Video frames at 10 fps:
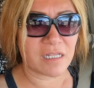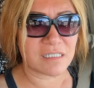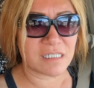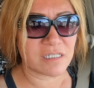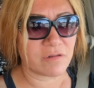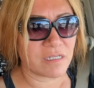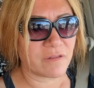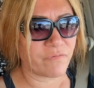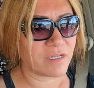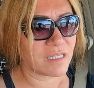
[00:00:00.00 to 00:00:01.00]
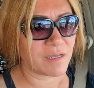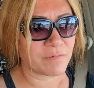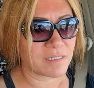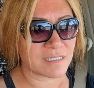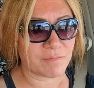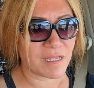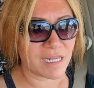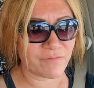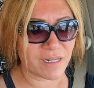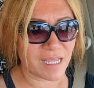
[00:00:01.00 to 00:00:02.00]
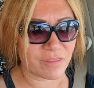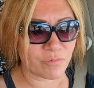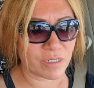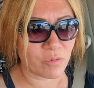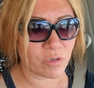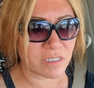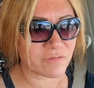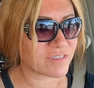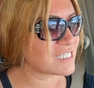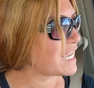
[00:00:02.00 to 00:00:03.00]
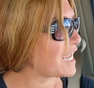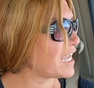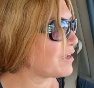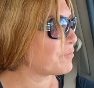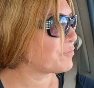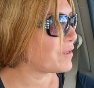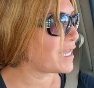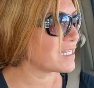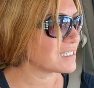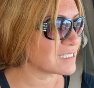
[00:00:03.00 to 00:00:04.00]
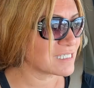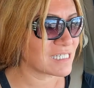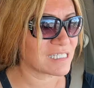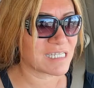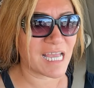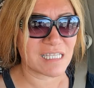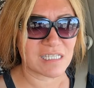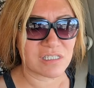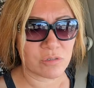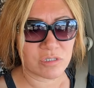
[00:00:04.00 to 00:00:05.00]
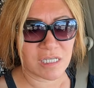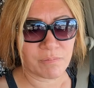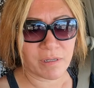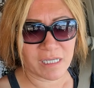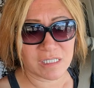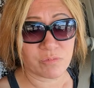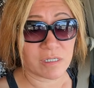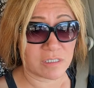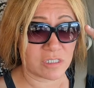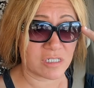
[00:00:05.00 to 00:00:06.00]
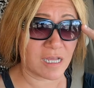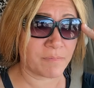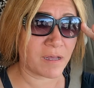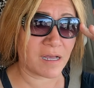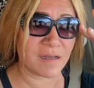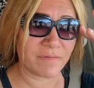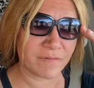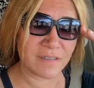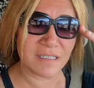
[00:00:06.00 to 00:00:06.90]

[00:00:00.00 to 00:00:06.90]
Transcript: Honestly, don't need to fill up because I'm not even at three quarters of a tank, but since gas is so cheap, I guess we can just top off.